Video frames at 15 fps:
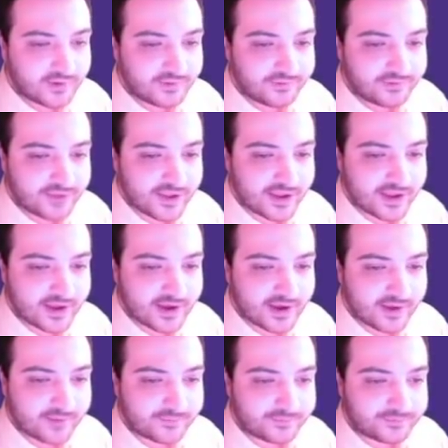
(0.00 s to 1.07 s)

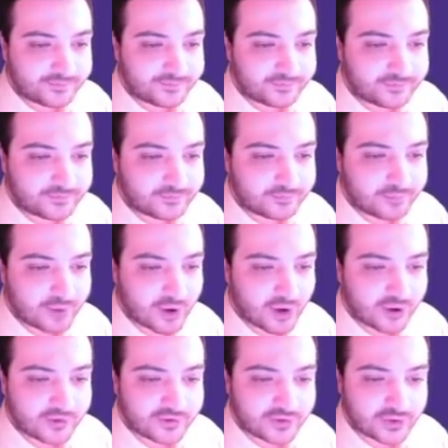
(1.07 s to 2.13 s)
The
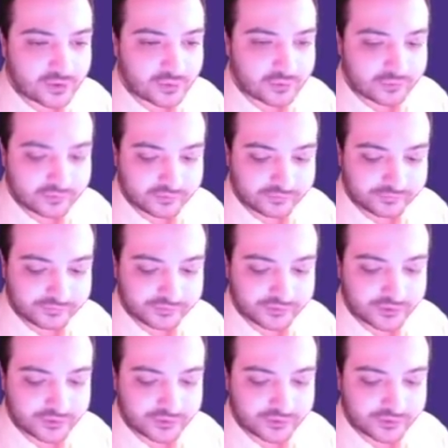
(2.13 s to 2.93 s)
pawn too.